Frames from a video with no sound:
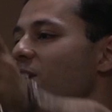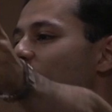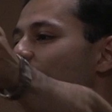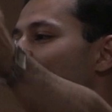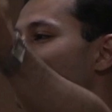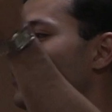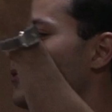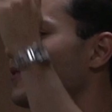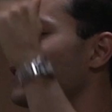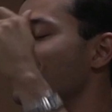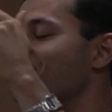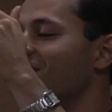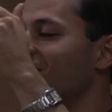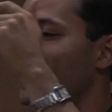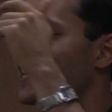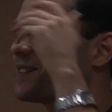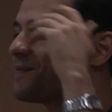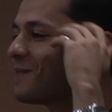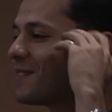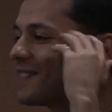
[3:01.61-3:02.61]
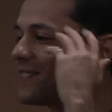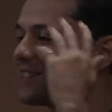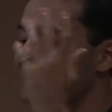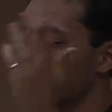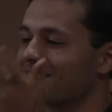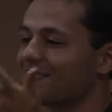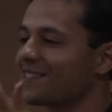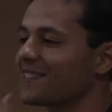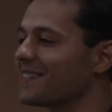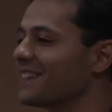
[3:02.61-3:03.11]
you to criticize me? It
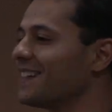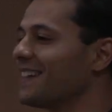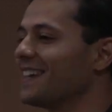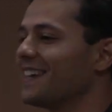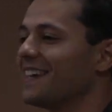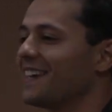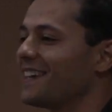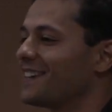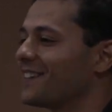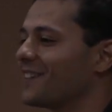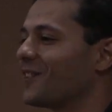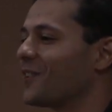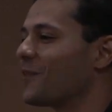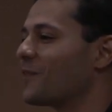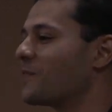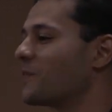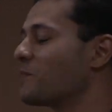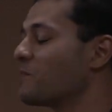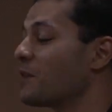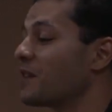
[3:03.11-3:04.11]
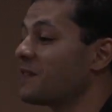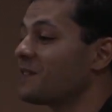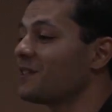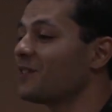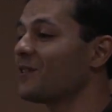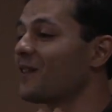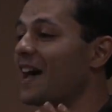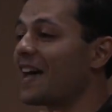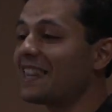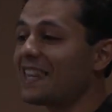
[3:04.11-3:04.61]
just isn't. But
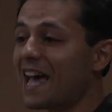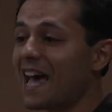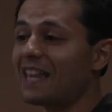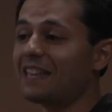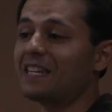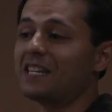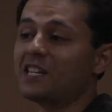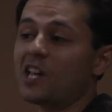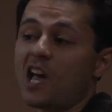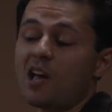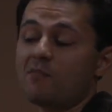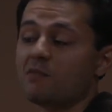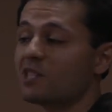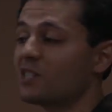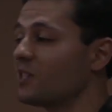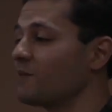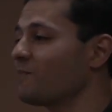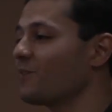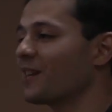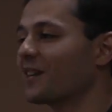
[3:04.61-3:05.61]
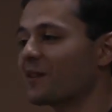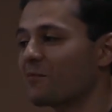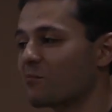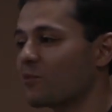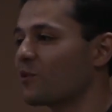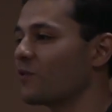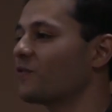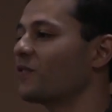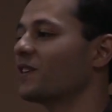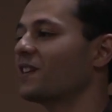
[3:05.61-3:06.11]
at the time, it seemed like the
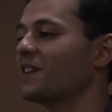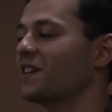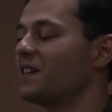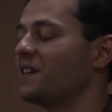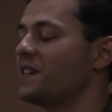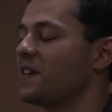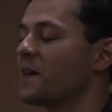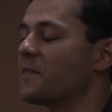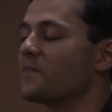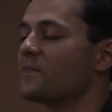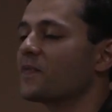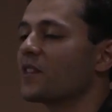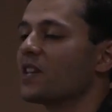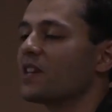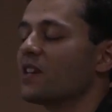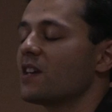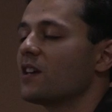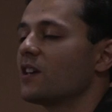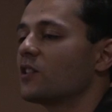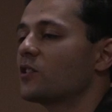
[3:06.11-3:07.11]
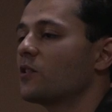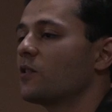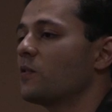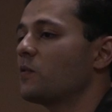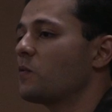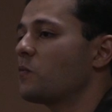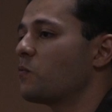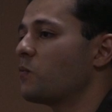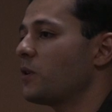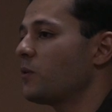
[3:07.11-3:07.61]
perfect idea.
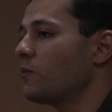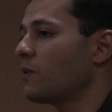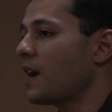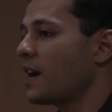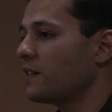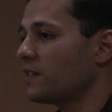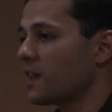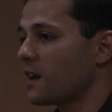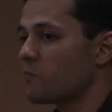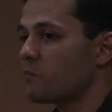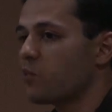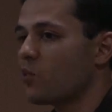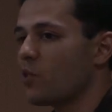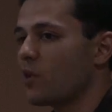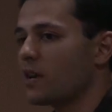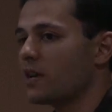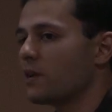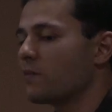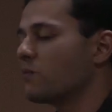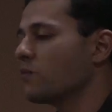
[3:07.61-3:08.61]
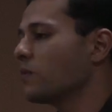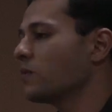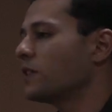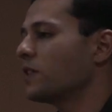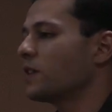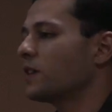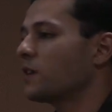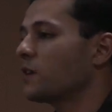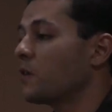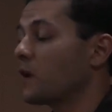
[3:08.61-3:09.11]
So we were at that point, and we were
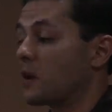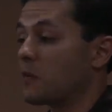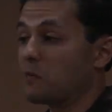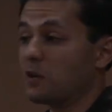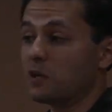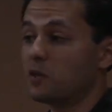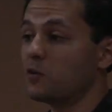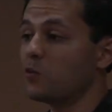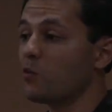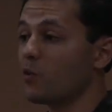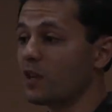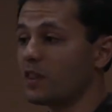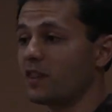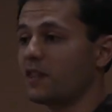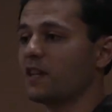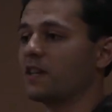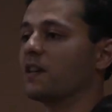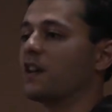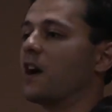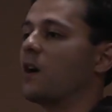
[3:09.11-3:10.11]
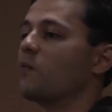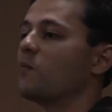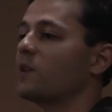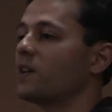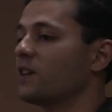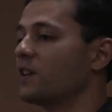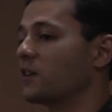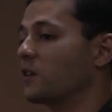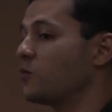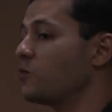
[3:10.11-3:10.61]
thinking, all right, we could do one thing now.
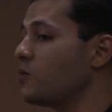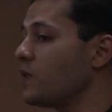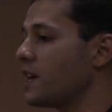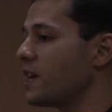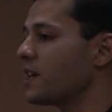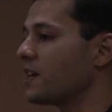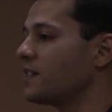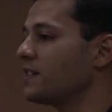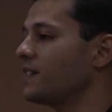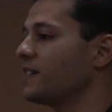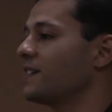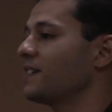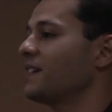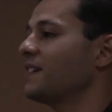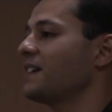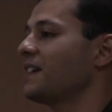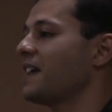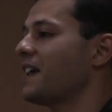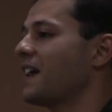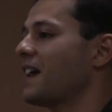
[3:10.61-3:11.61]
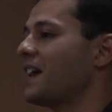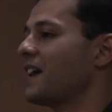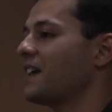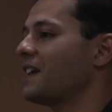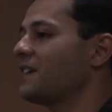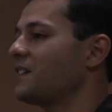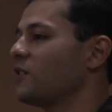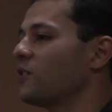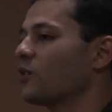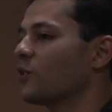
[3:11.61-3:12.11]
We could quit
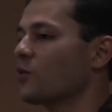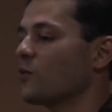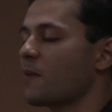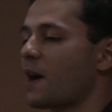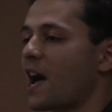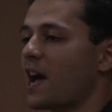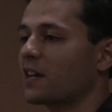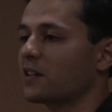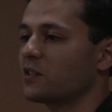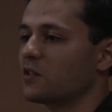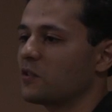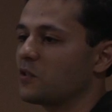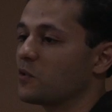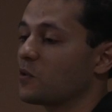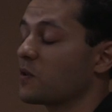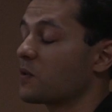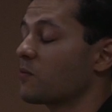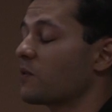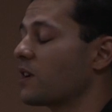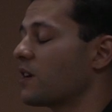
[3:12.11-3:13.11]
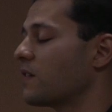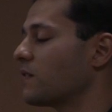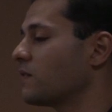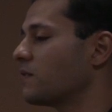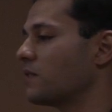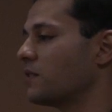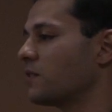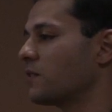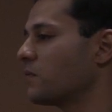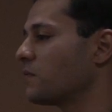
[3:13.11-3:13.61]
and go back to doing
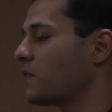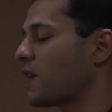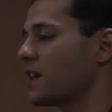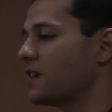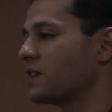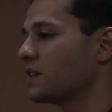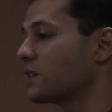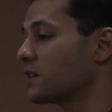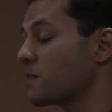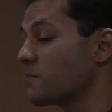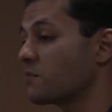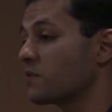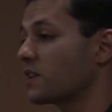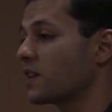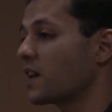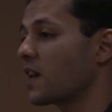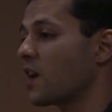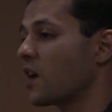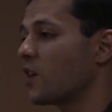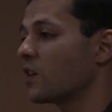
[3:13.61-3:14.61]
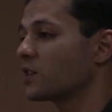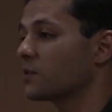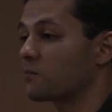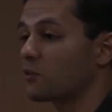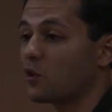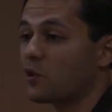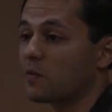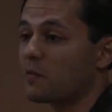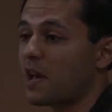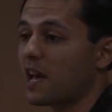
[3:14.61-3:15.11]
whatever, finding something
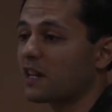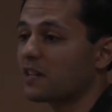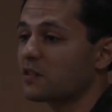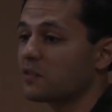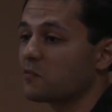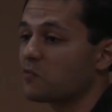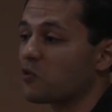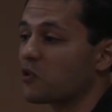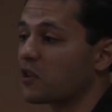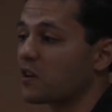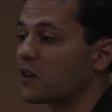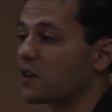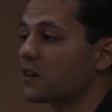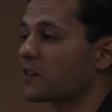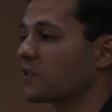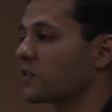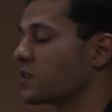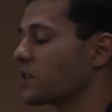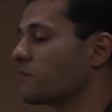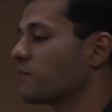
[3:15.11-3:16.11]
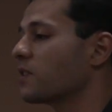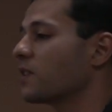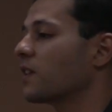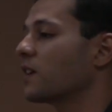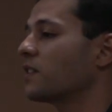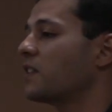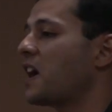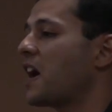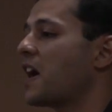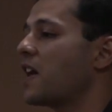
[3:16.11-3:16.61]
else, going back to work or something
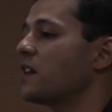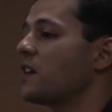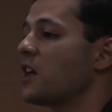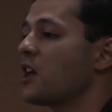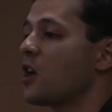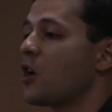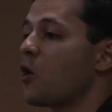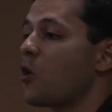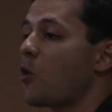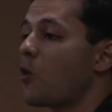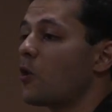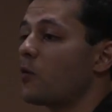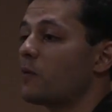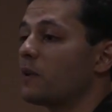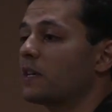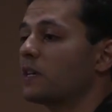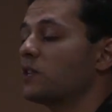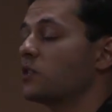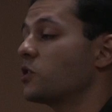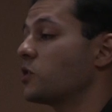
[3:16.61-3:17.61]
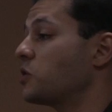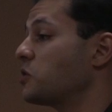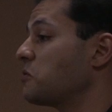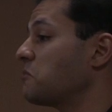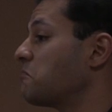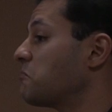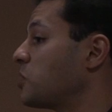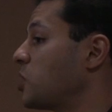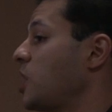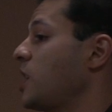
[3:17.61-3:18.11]
like that, or we could
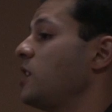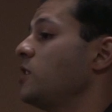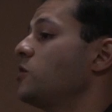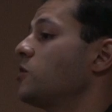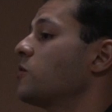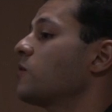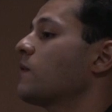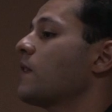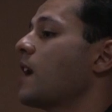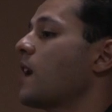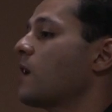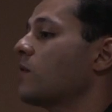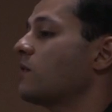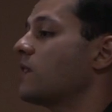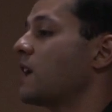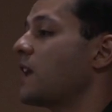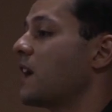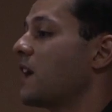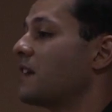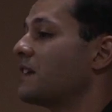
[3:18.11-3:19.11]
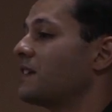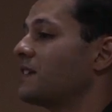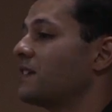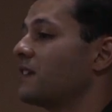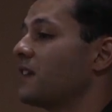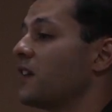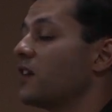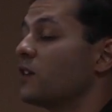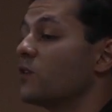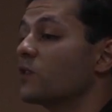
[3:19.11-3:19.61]
just change it around. And
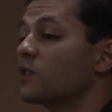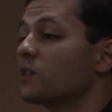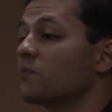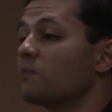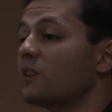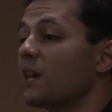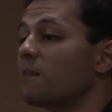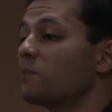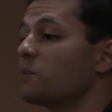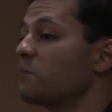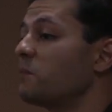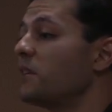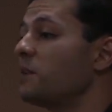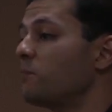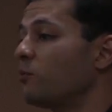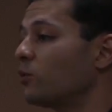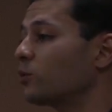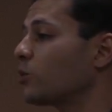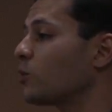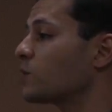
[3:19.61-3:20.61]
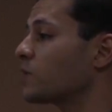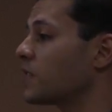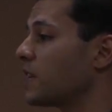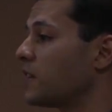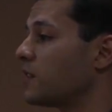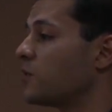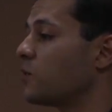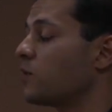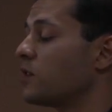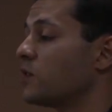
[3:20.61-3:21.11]
sometimes people don't
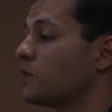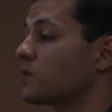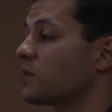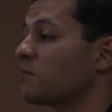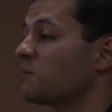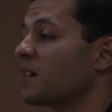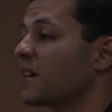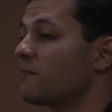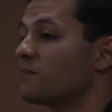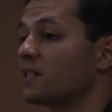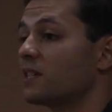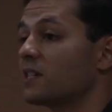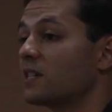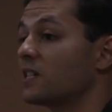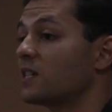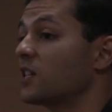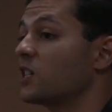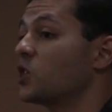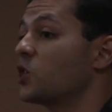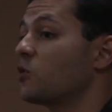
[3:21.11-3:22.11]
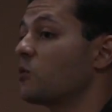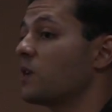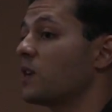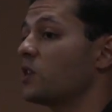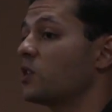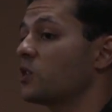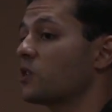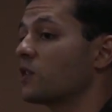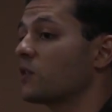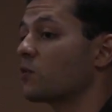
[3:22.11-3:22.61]
say no to you. Sometimes it's the
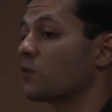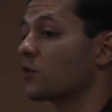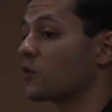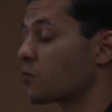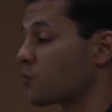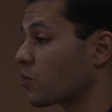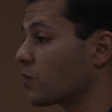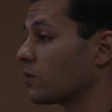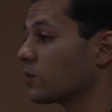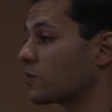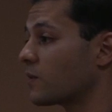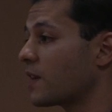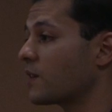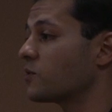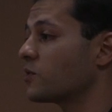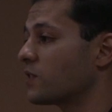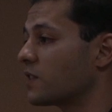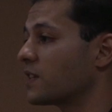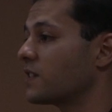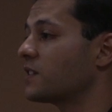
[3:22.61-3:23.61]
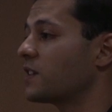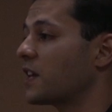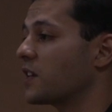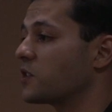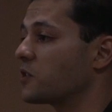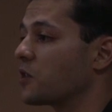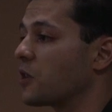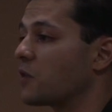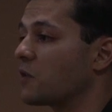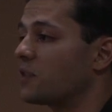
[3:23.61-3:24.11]
situation or the world around you that
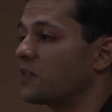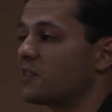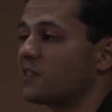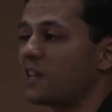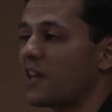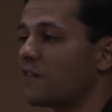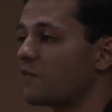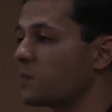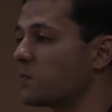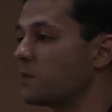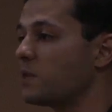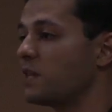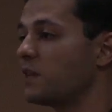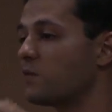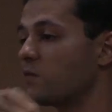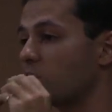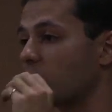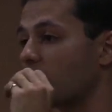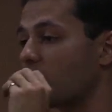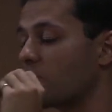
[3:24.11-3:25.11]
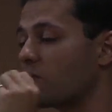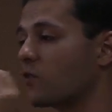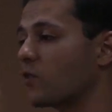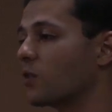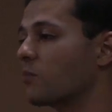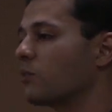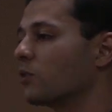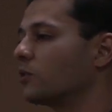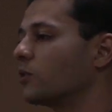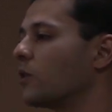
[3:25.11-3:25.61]
says no. It doesn't have to be a
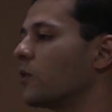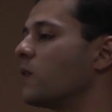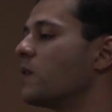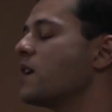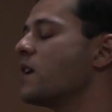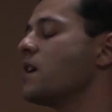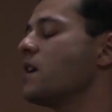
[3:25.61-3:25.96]
verbal no.